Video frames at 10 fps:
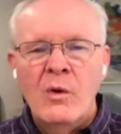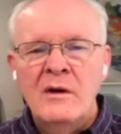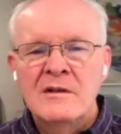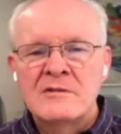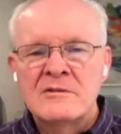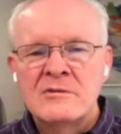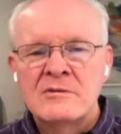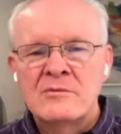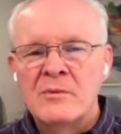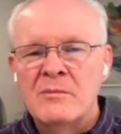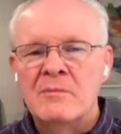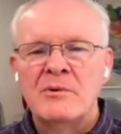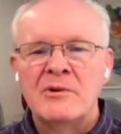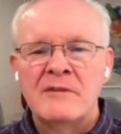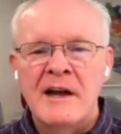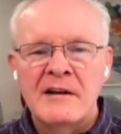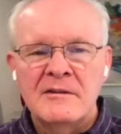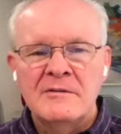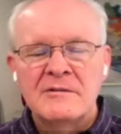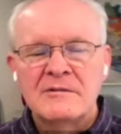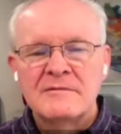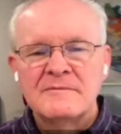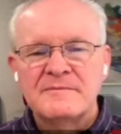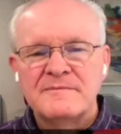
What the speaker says: One is to remember your values.